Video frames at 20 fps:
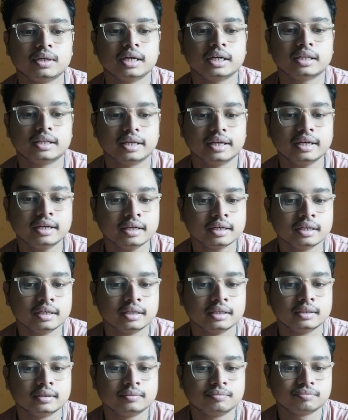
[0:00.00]
thing,
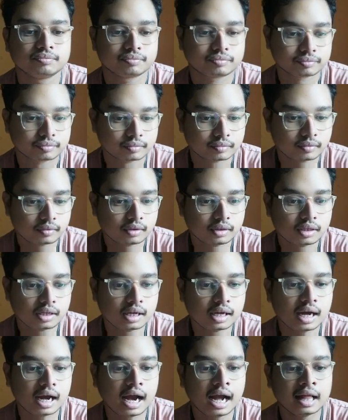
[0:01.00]

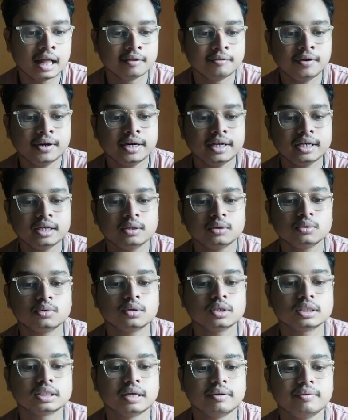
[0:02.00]
alpha D
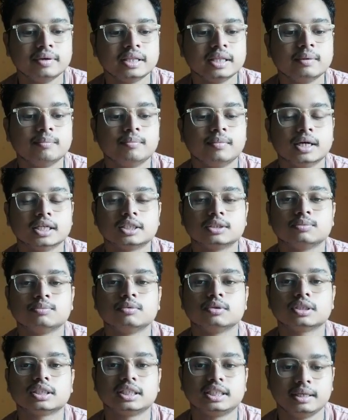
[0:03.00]
glucose having the much
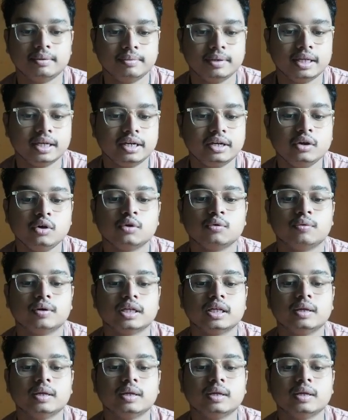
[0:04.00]
more stability over the